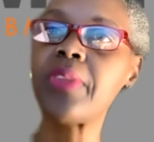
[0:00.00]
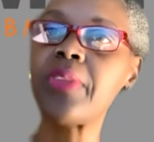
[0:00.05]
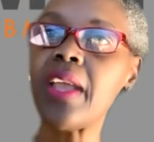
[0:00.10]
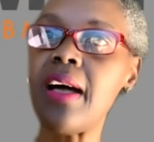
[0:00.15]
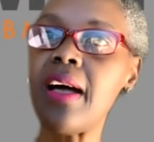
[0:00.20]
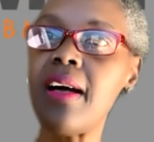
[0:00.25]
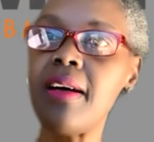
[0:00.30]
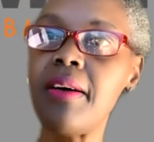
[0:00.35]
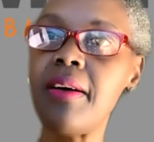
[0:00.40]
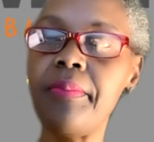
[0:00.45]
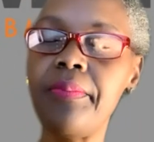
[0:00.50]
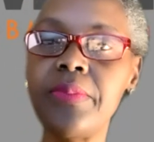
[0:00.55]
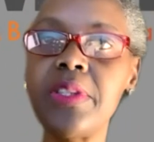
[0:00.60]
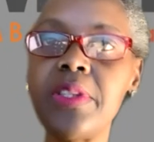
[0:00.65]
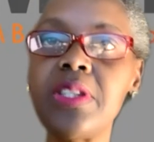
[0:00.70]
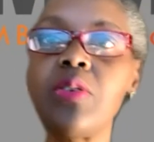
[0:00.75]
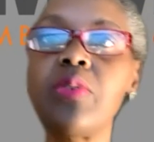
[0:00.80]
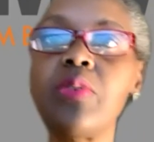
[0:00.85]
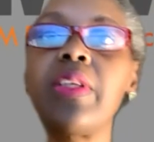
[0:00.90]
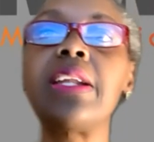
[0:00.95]

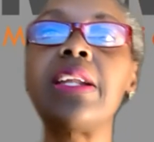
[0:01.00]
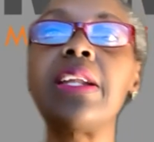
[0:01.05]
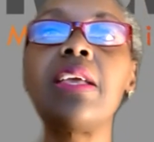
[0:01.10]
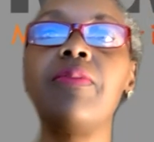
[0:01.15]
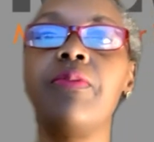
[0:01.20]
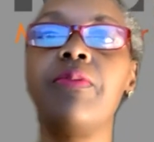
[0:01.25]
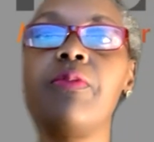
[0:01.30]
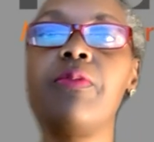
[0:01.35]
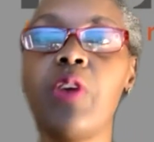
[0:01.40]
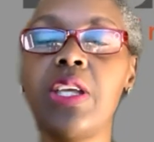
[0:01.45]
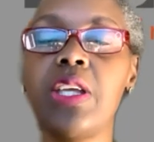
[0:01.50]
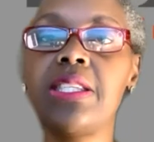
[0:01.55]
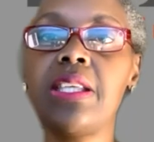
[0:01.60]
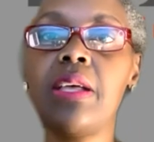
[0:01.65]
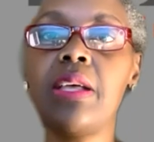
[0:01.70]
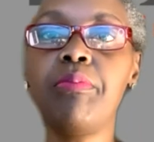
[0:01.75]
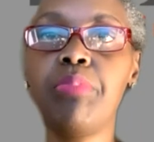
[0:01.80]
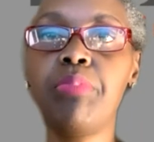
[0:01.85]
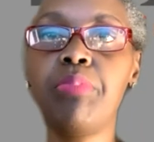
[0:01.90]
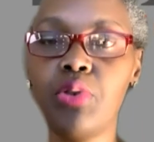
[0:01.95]
So that if, for
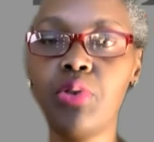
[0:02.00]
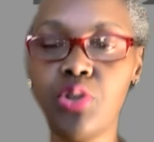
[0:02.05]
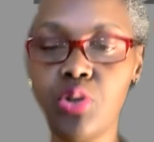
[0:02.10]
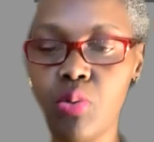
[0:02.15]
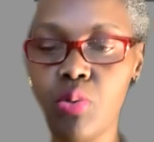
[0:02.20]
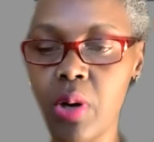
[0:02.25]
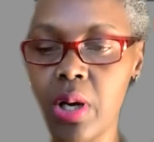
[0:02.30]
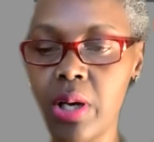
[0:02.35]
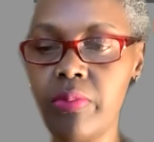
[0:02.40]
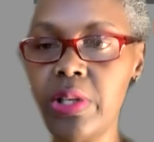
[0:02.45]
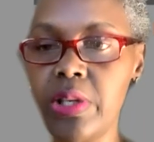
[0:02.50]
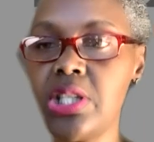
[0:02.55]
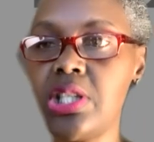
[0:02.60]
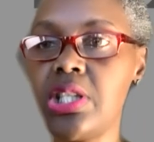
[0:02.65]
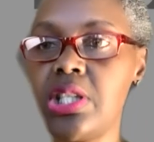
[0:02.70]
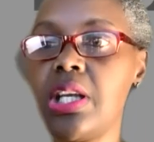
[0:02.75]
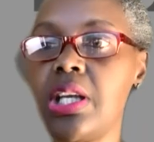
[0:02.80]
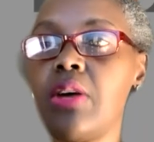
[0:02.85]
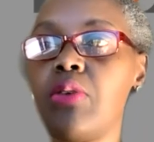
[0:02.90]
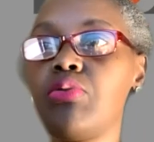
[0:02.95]
example, you are
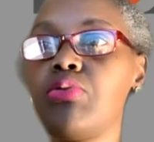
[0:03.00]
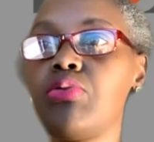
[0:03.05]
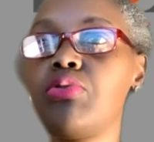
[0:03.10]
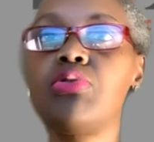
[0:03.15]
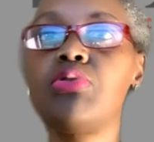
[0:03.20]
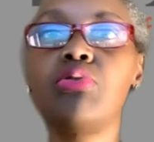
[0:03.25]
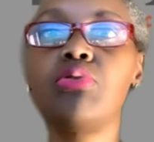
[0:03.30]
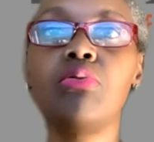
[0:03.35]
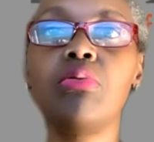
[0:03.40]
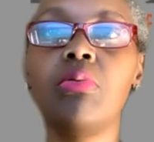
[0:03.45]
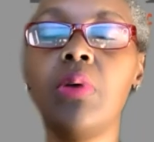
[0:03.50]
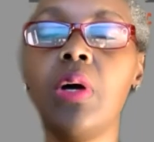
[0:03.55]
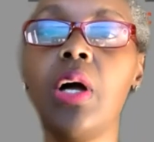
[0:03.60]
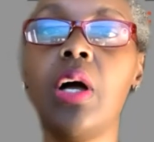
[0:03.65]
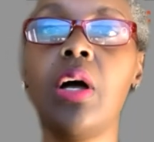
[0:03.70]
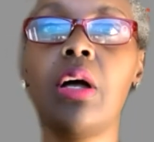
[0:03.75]
reaching out to